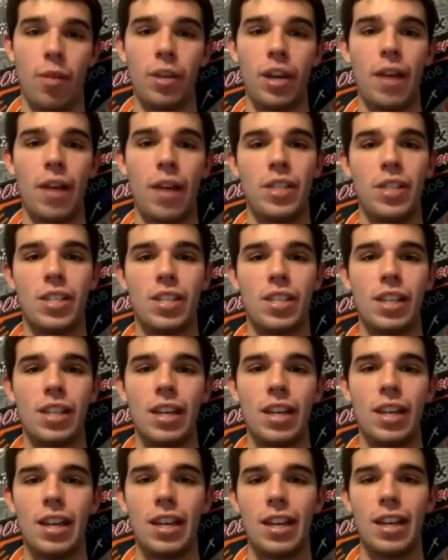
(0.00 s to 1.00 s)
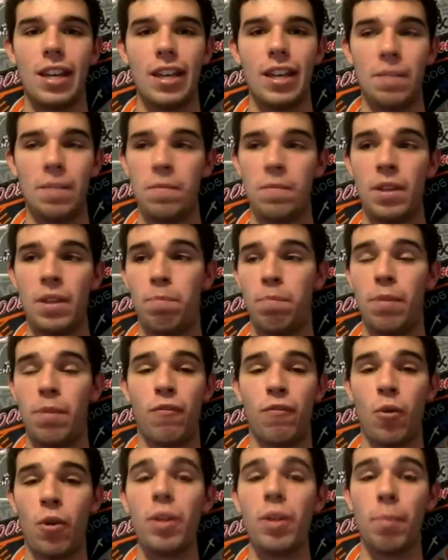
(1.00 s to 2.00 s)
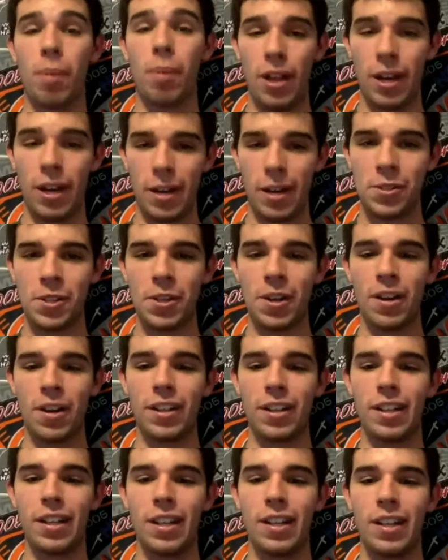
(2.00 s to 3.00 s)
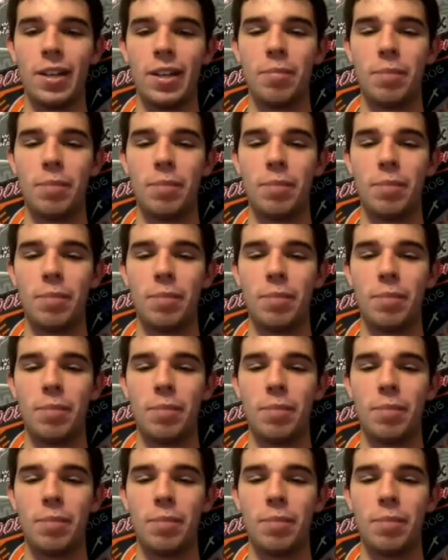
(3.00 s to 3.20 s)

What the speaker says: mean, obviously, before the playoffs started,